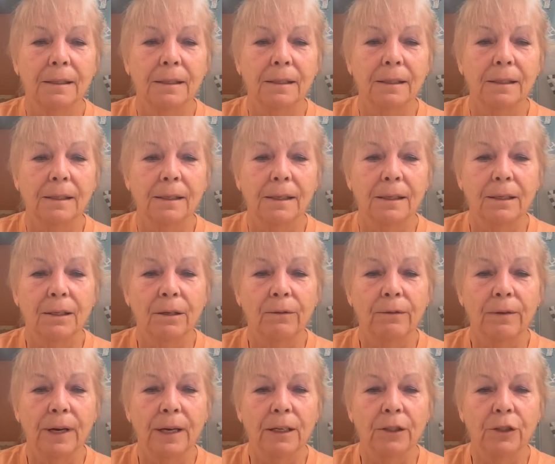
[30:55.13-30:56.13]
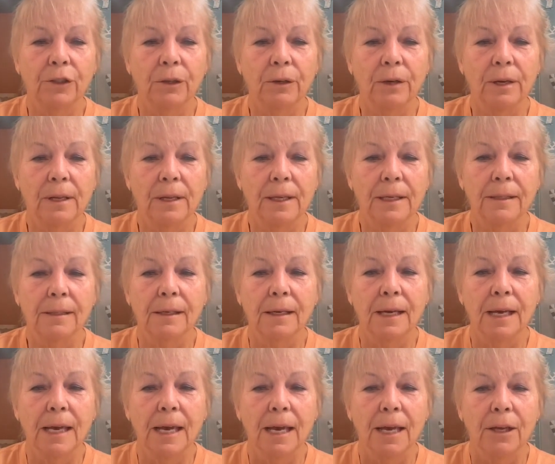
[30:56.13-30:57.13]
I don't know if I can show you this.
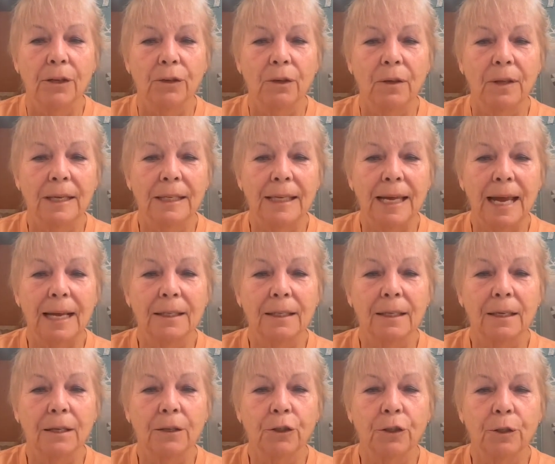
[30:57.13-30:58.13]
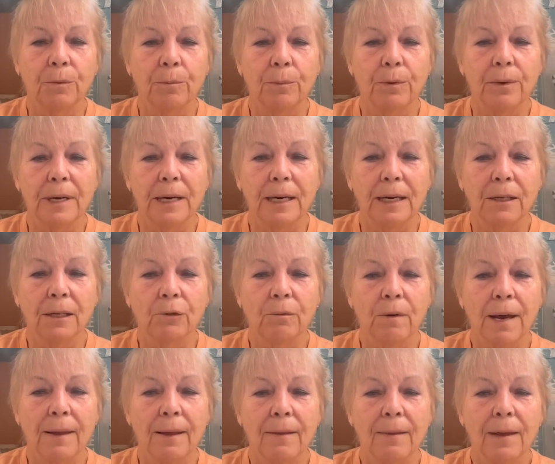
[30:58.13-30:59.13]
So this has little springs
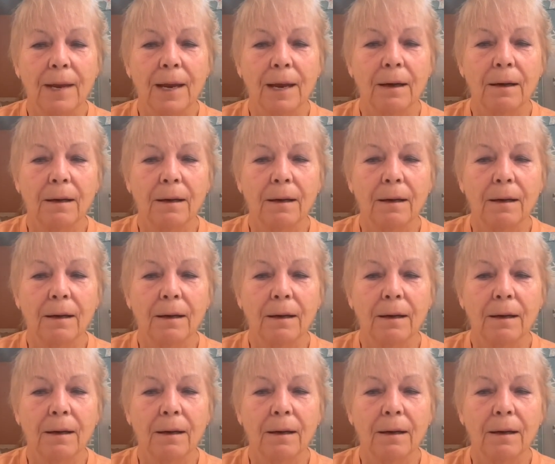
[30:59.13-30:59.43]
right there.